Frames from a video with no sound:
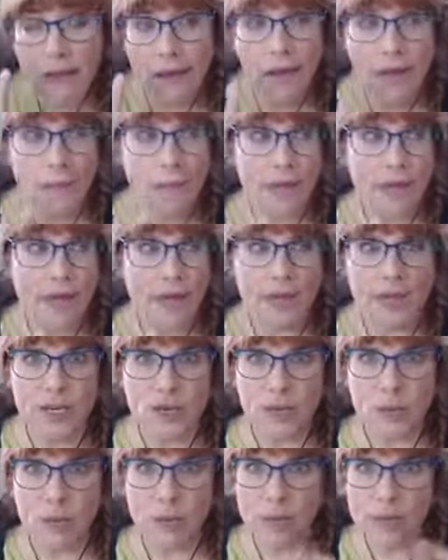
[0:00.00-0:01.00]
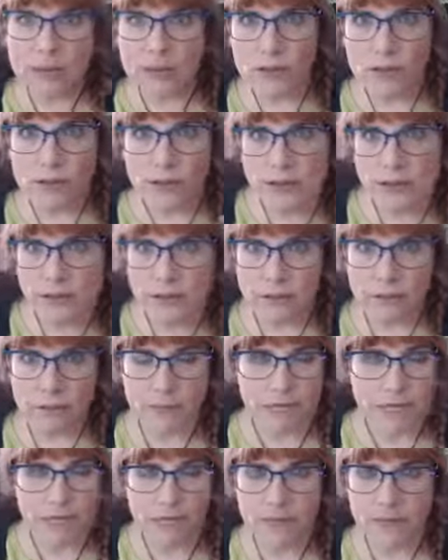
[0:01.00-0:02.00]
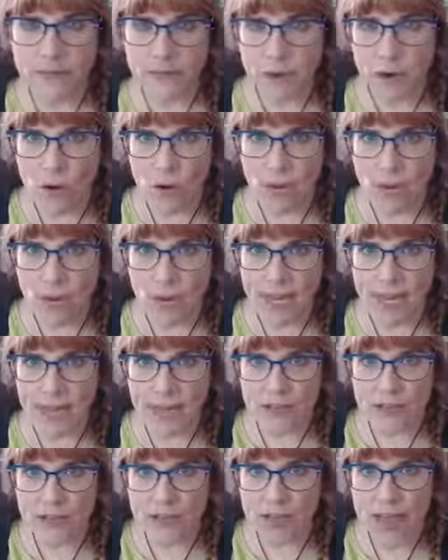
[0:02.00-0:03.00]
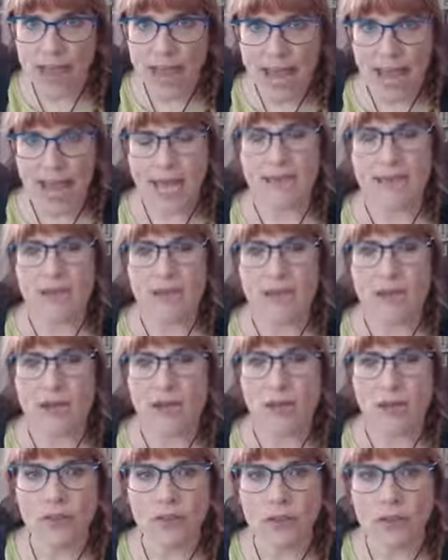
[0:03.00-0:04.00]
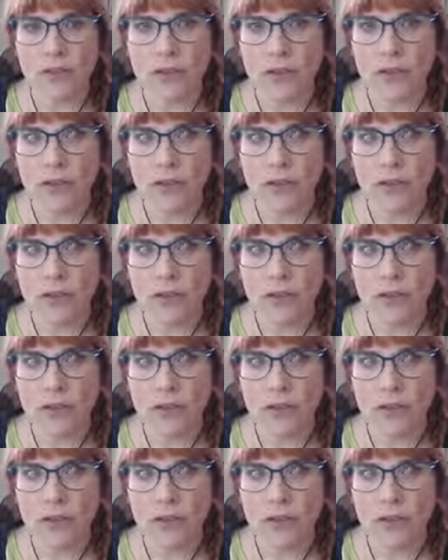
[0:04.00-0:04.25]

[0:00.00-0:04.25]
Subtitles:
maybe your middle of the homepage has another